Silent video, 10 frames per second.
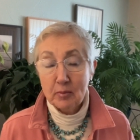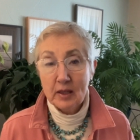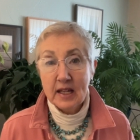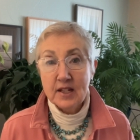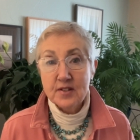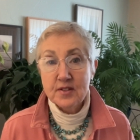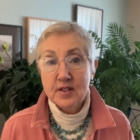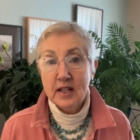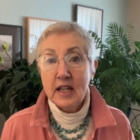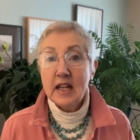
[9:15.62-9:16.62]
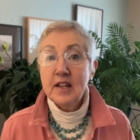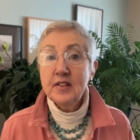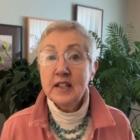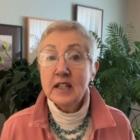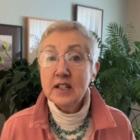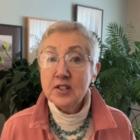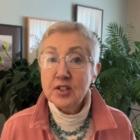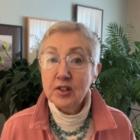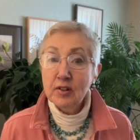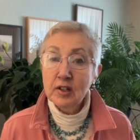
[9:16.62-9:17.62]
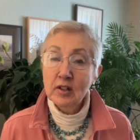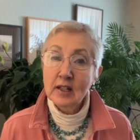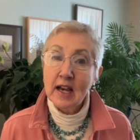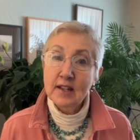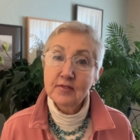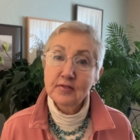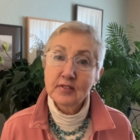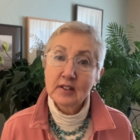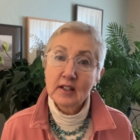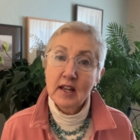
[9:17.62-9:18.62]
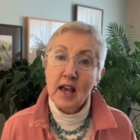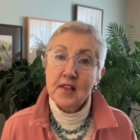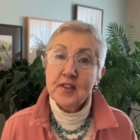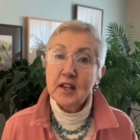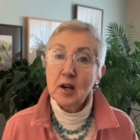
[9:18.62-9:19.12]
place in the interior life. They